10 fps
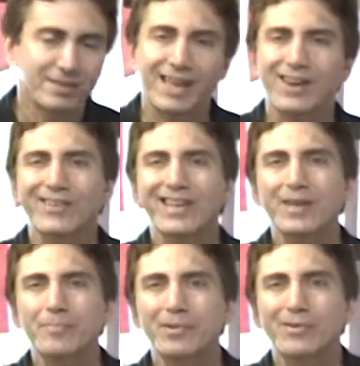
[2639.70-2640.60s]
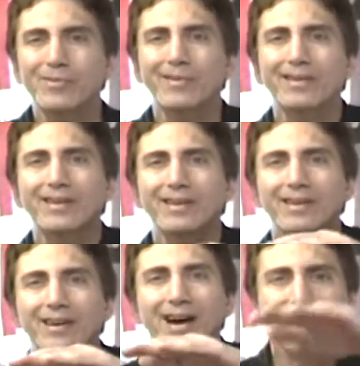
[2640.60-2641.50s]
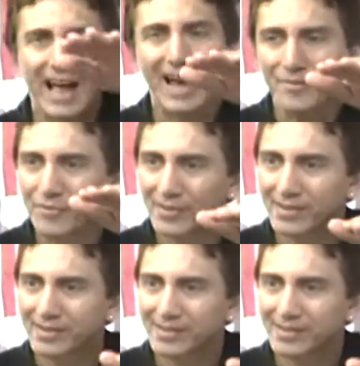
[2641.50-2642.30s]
That'll keep you alive.